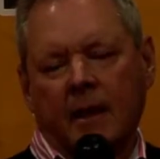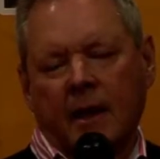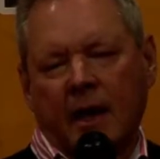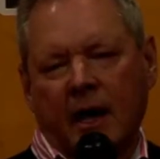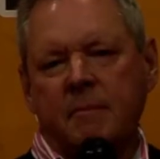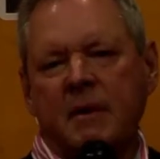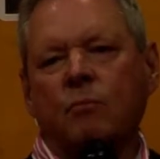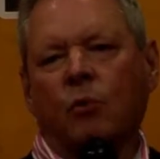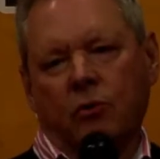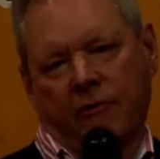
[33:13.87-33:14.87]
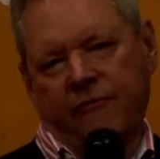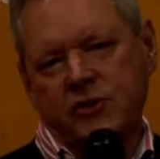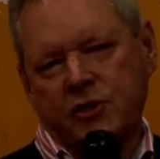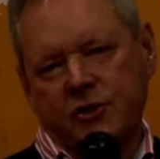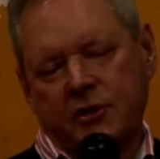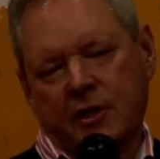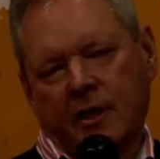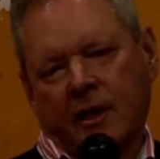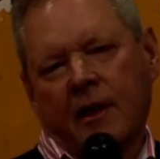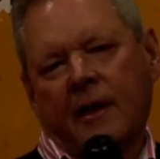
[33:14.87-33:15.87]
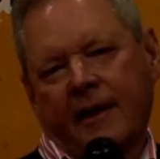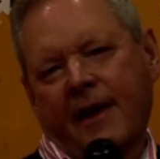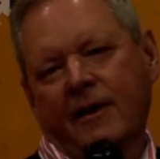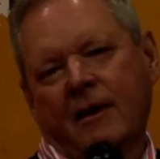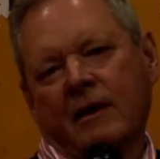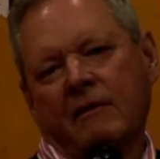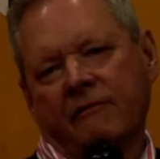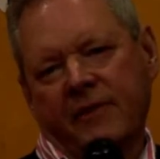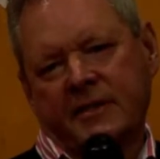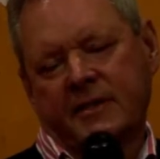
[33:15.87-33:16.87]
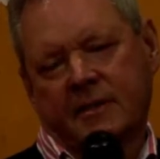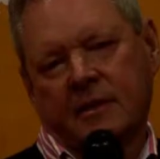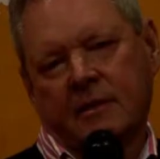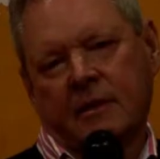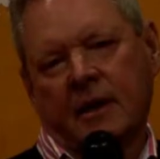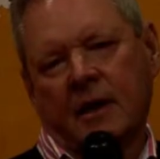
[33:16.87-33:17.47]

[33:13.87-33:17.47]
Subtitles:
how to be more efficient, and how to invest